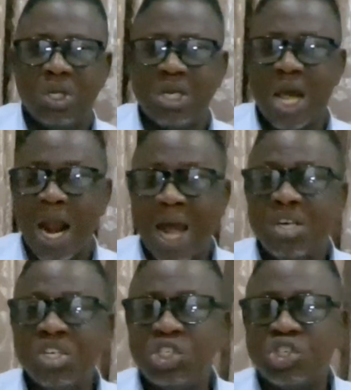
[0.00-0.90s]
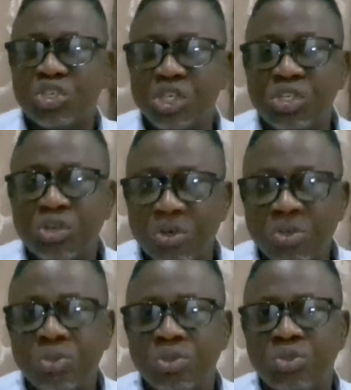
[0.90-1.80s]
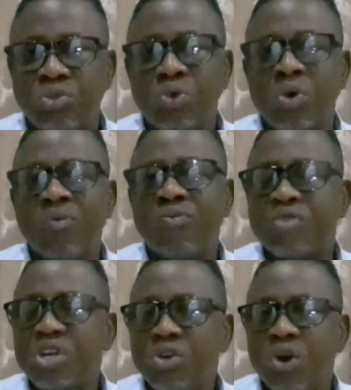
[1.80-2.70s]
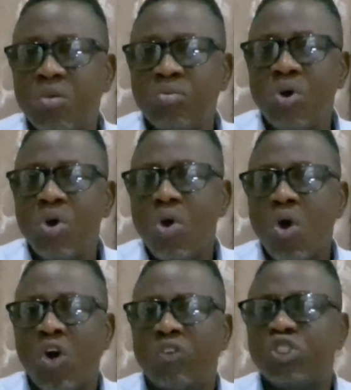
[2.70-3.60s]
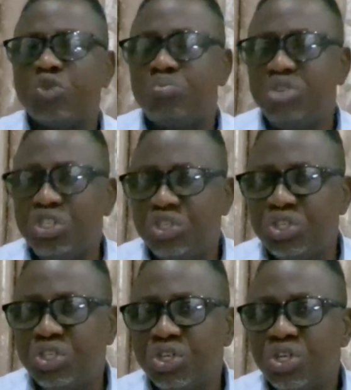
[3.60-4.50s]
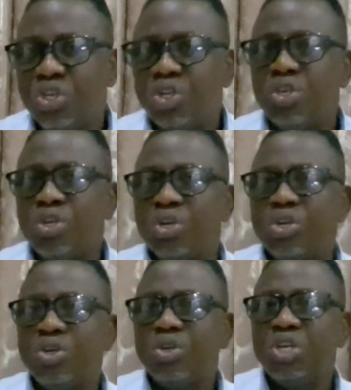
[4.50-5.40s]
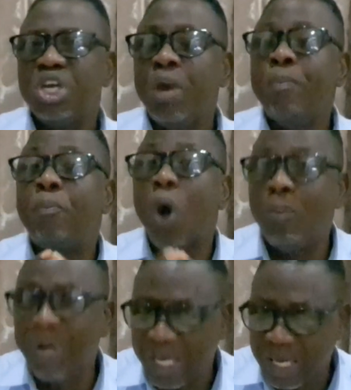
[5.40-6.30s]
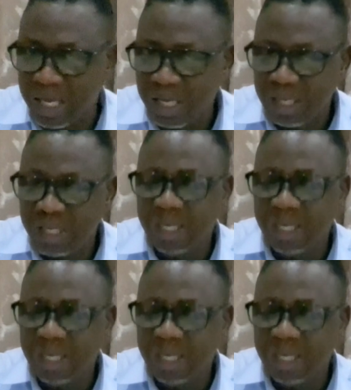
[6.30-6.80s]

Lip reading: there are restrictions to your freedom of speech in public.